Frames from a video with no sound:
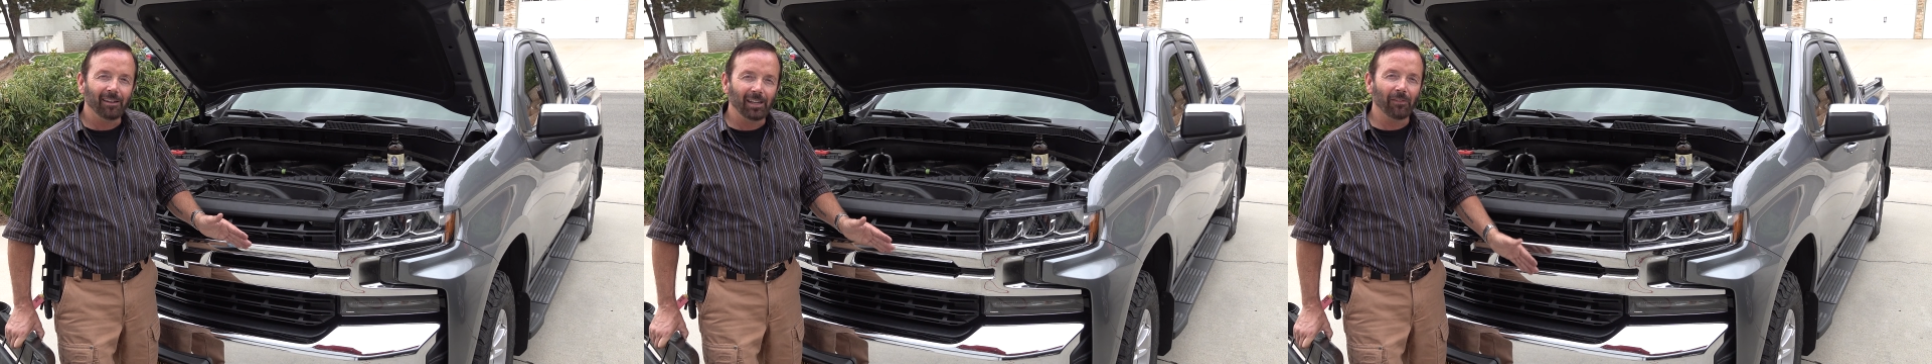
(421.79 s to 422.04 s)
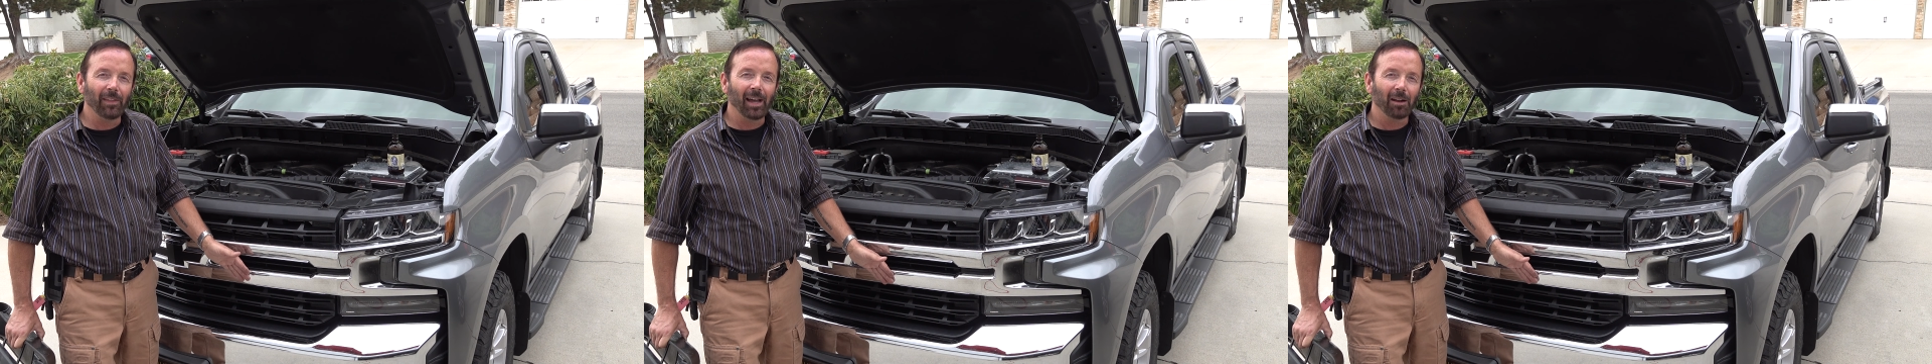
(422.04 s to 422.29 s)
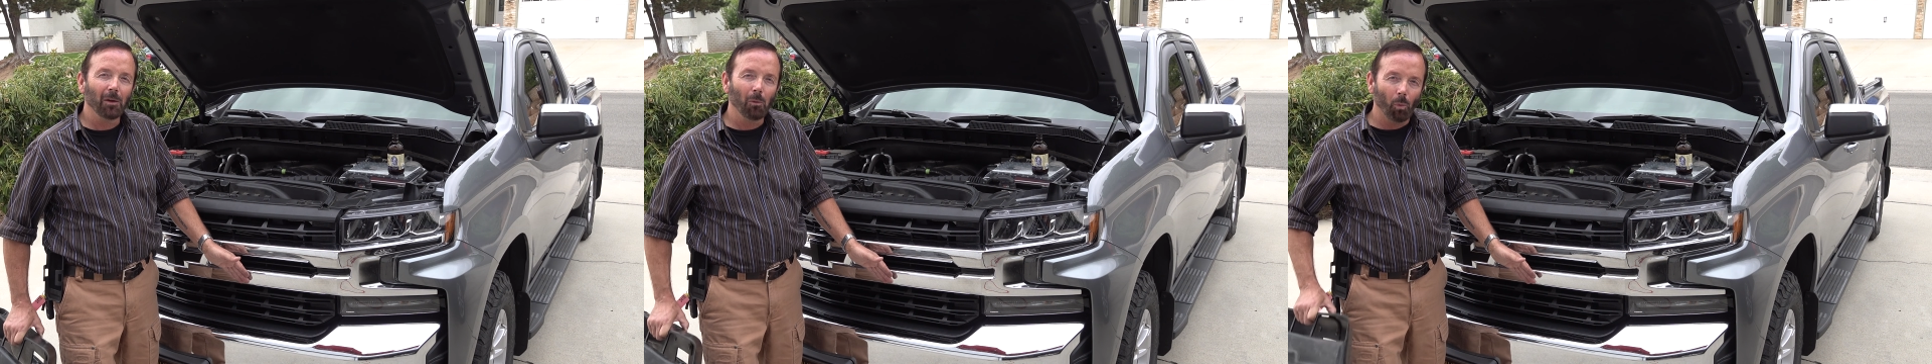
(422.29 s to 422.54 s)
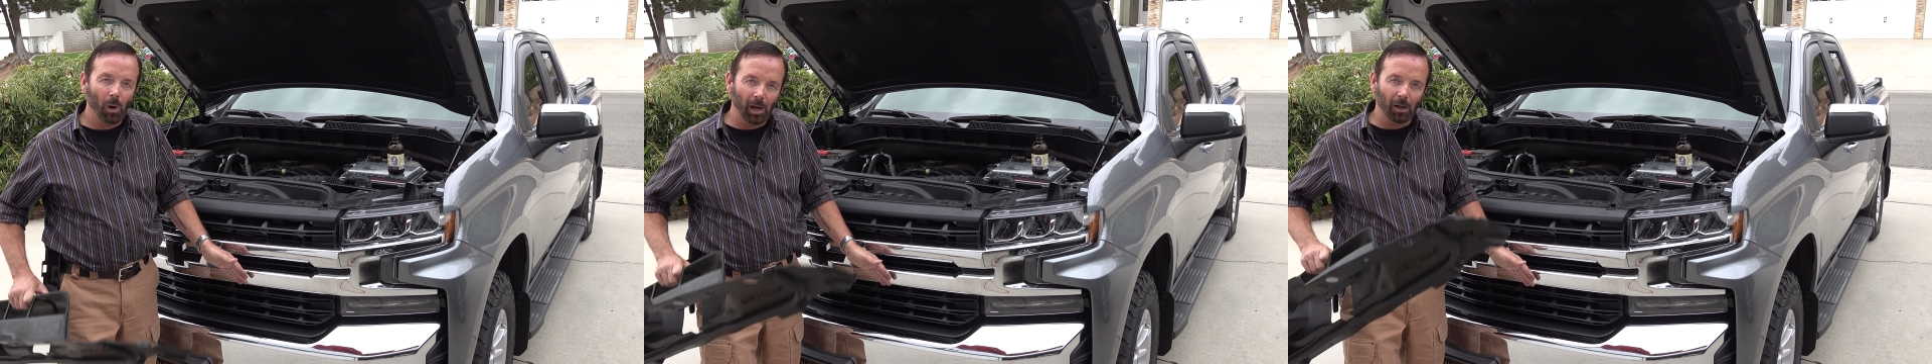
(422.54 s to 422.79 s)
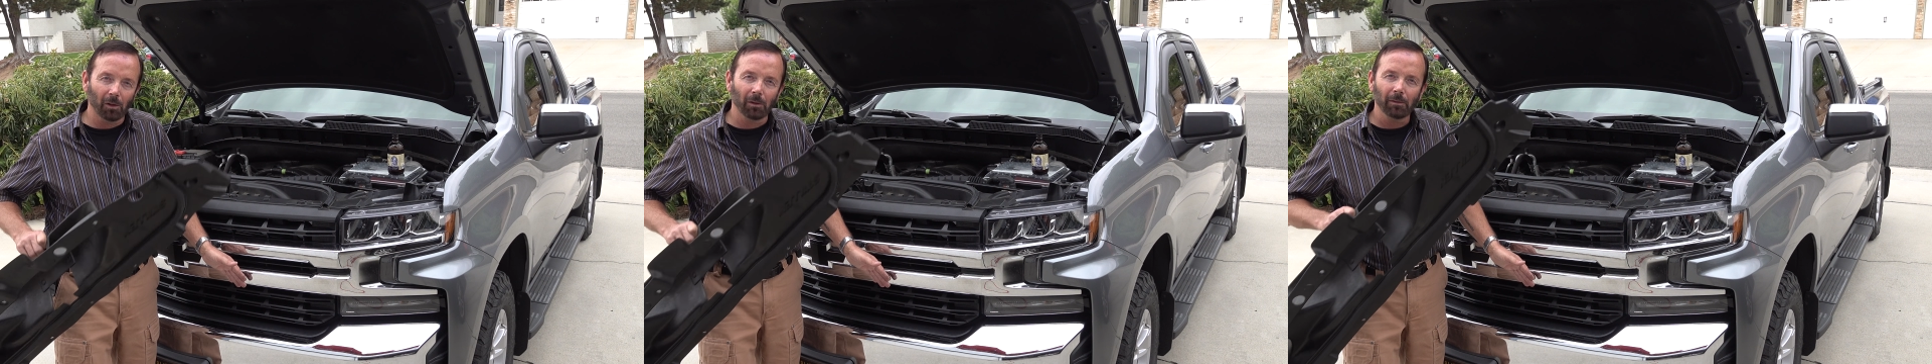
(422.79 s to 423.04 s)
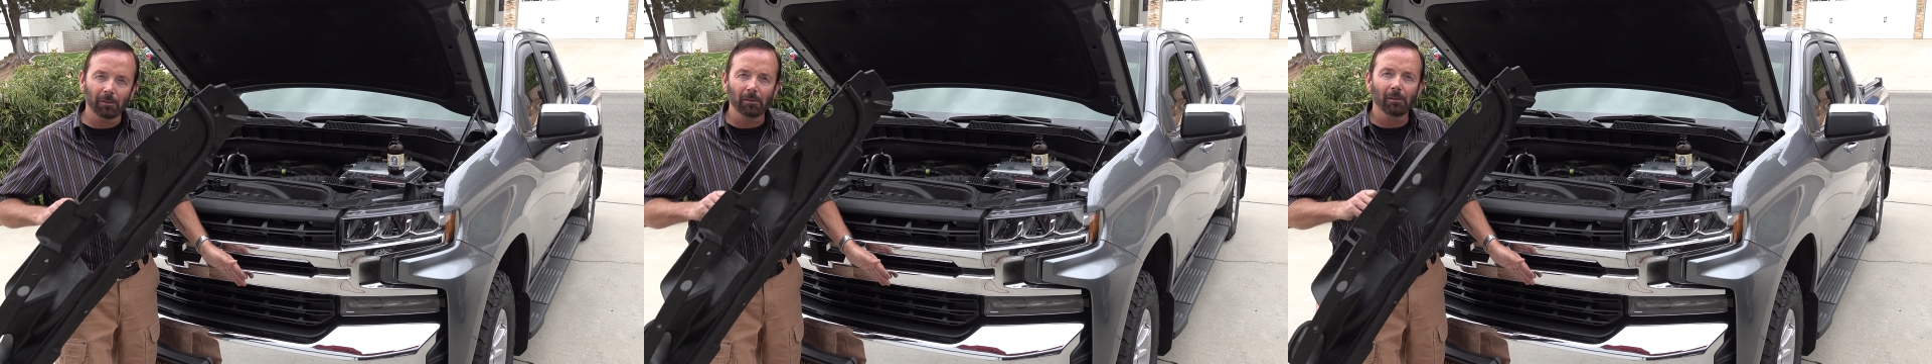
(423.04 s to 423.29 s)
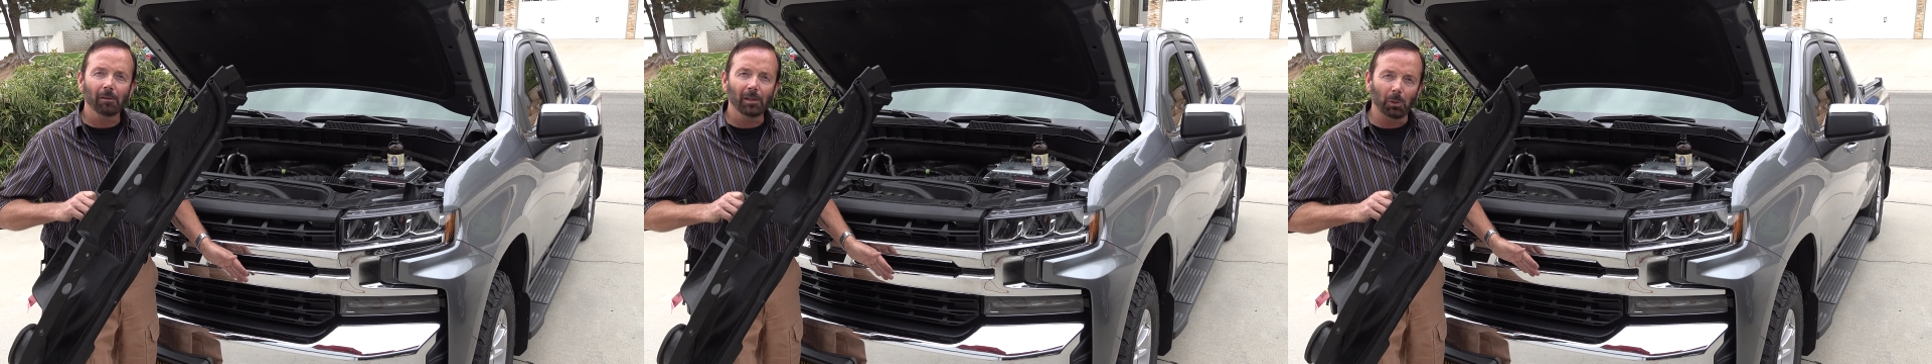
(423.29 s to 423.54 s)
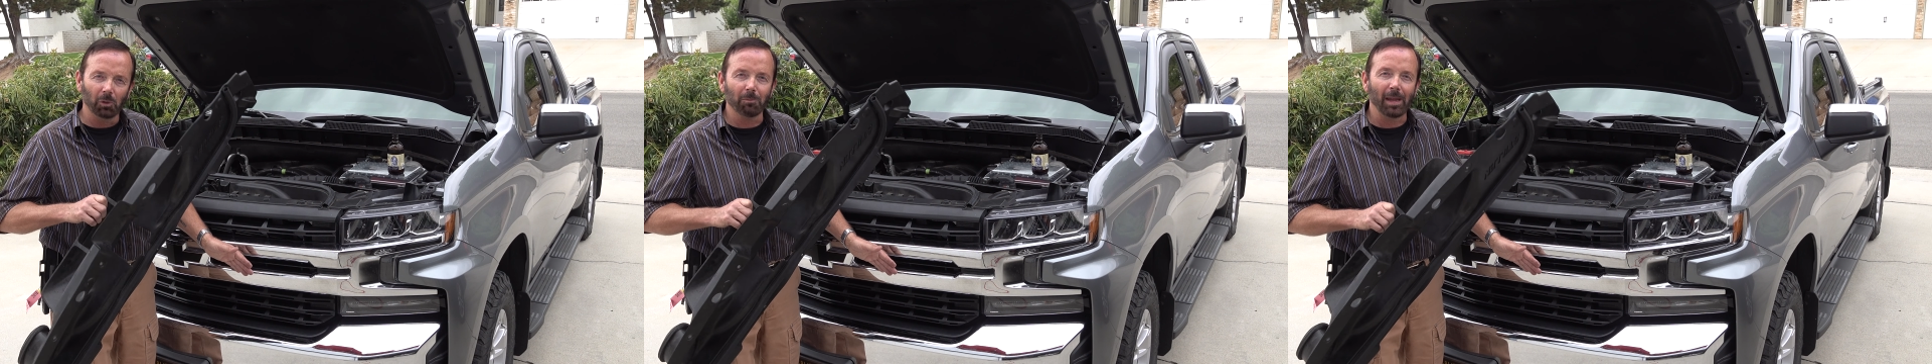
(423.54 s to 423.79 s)
did that while
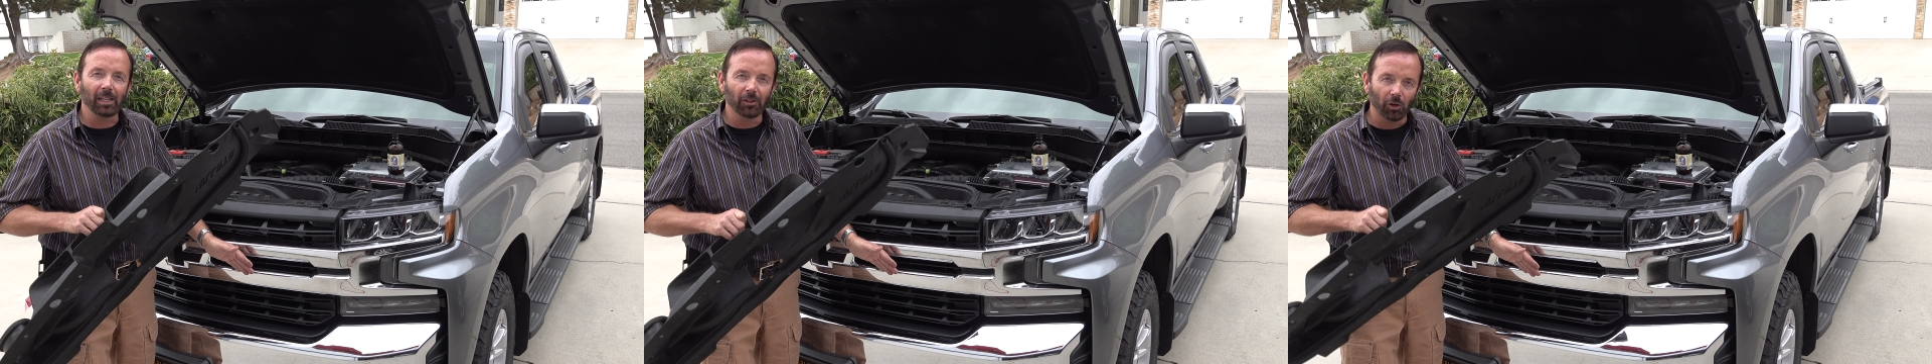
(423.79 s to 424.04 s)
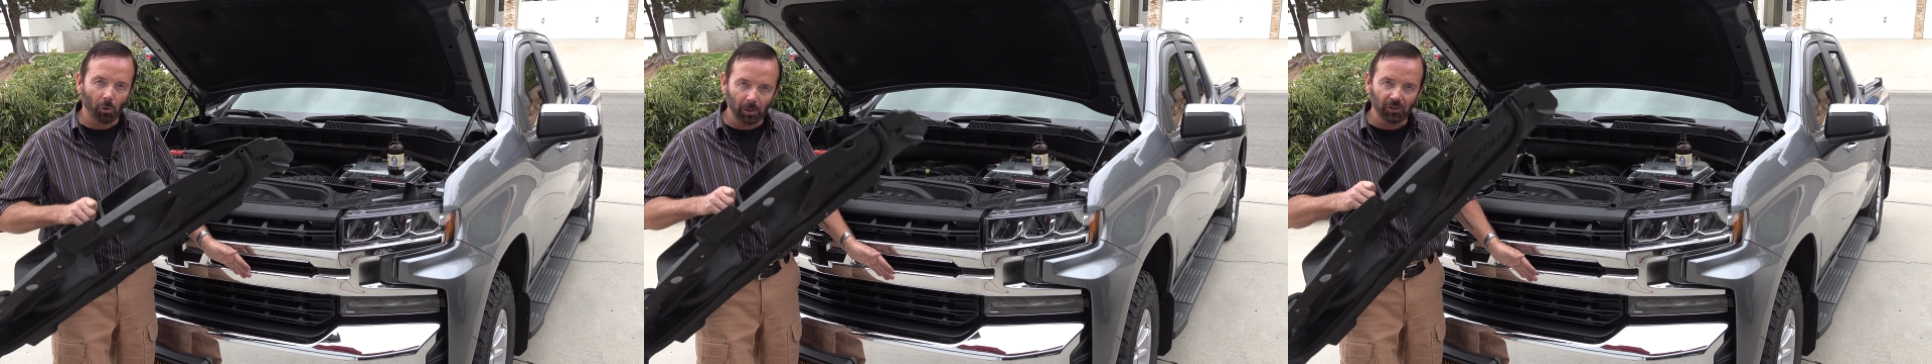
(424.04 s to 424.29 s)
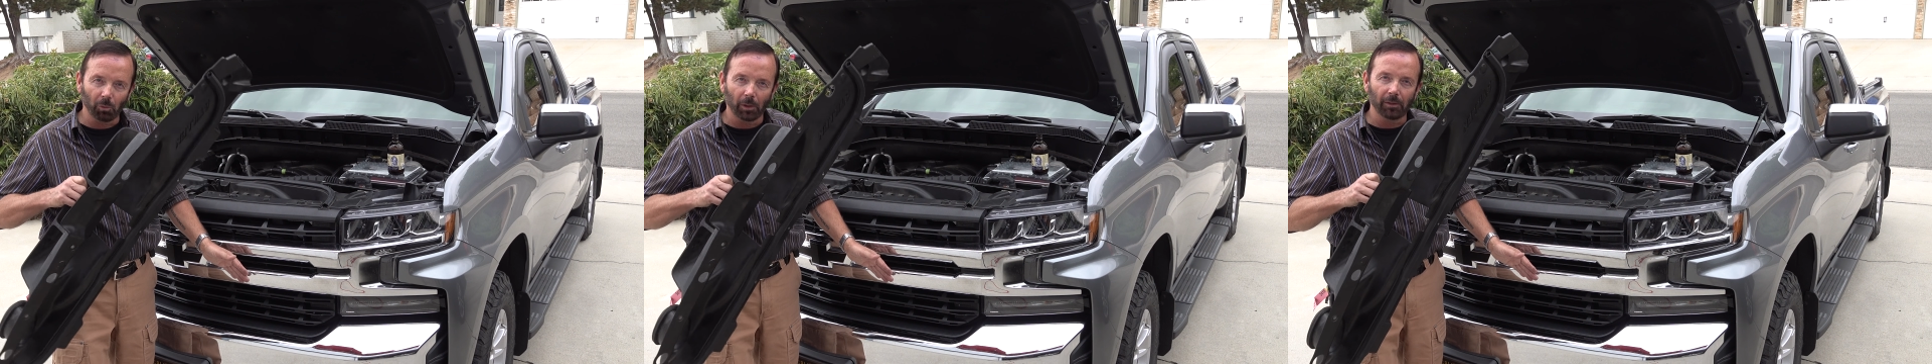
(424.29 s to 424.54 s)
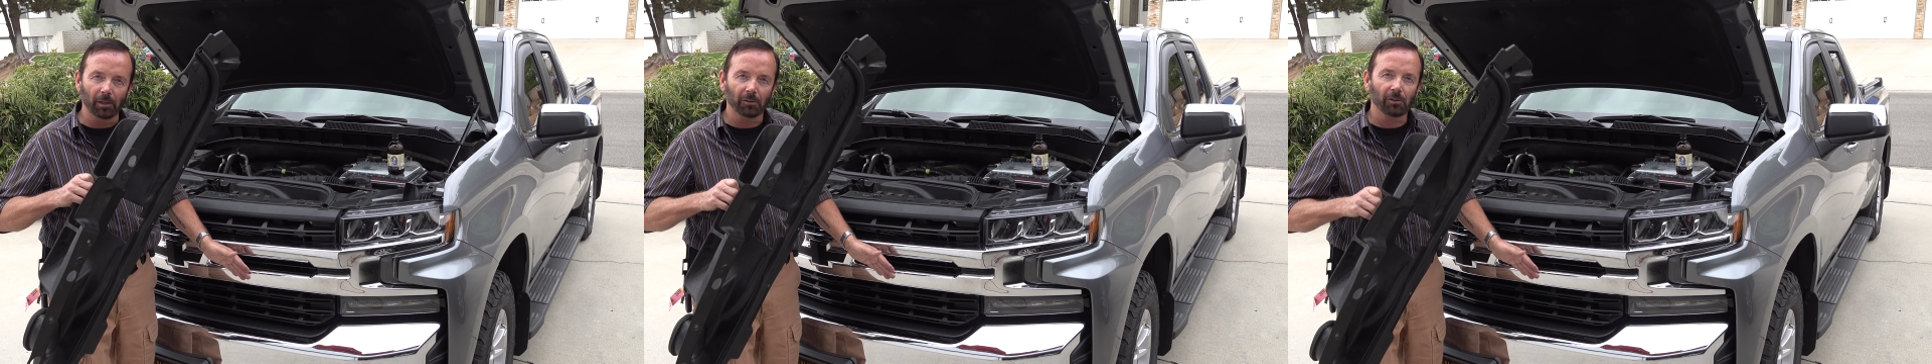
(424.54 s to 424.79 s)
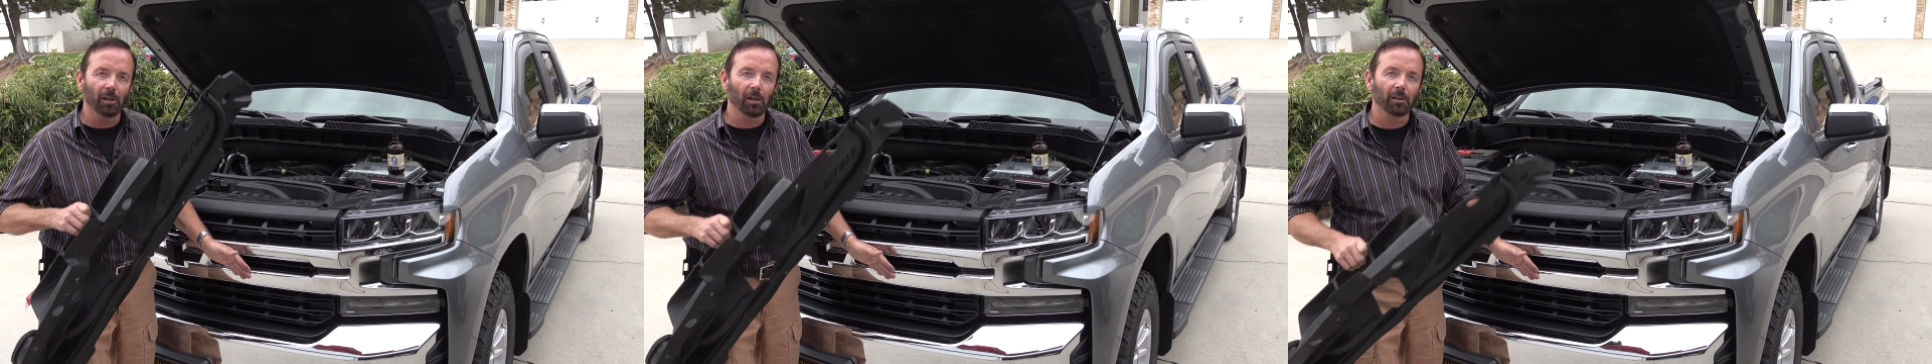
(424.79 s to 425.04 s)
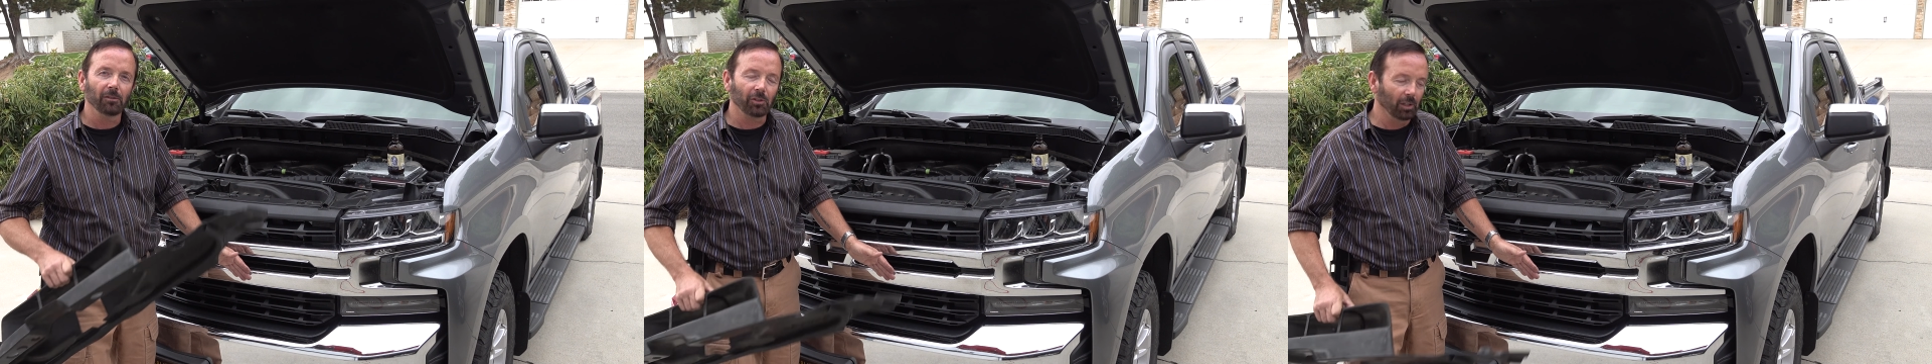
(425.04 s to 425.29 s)
it was making the noise with this uh,